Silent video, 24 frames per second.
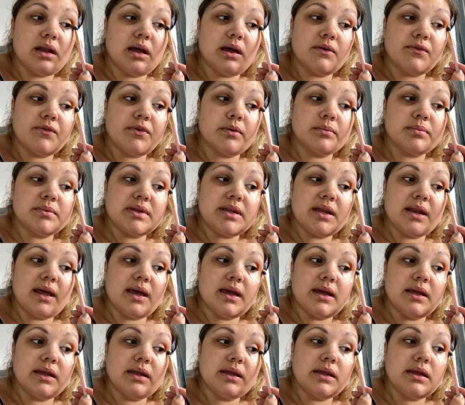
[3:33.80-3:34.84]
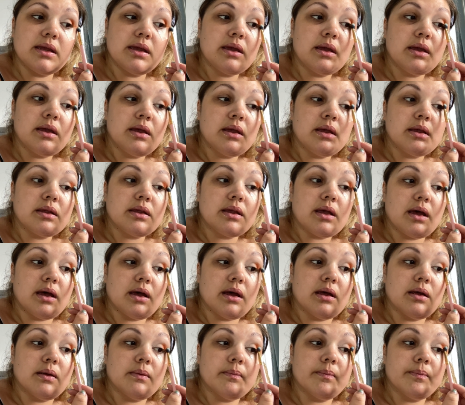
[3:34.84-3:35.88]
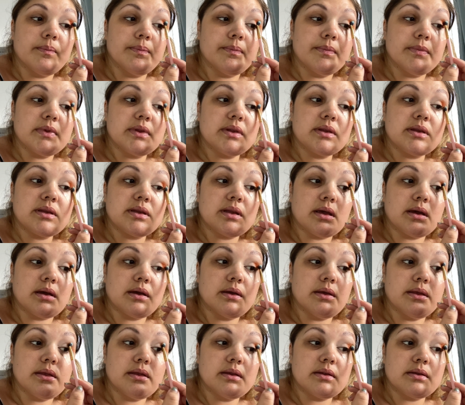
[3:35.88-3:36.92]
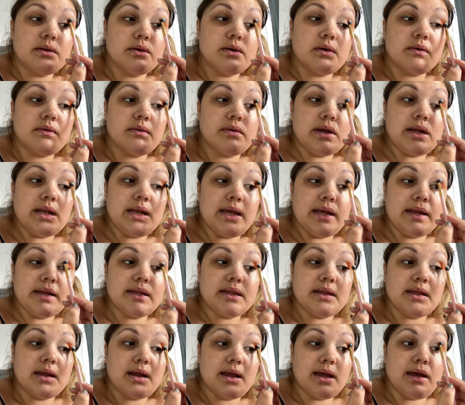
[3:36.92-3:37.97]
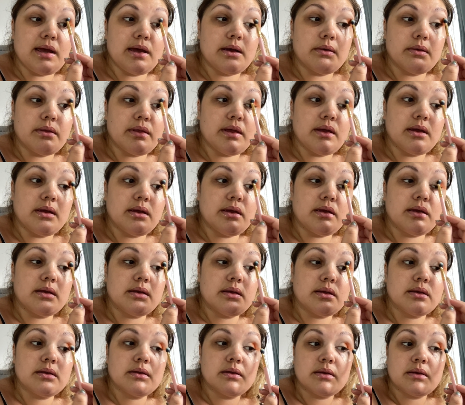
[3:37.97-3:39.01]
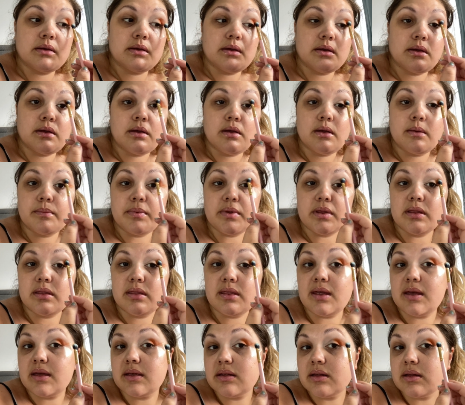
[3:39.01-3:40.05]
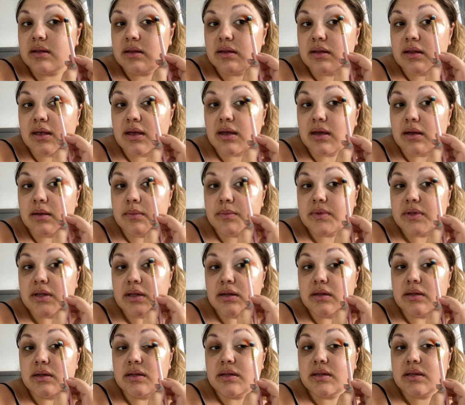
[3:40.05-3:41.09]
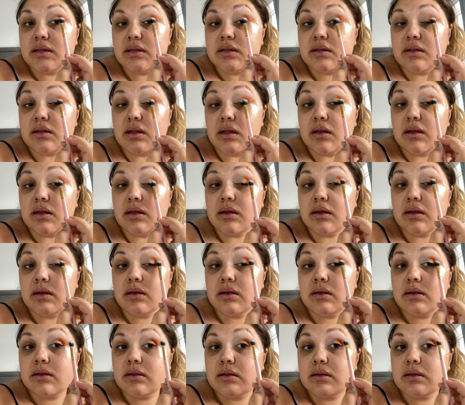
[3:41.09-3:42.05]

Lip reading: from today. So there's not really anything out there, but that is absolutely stunning.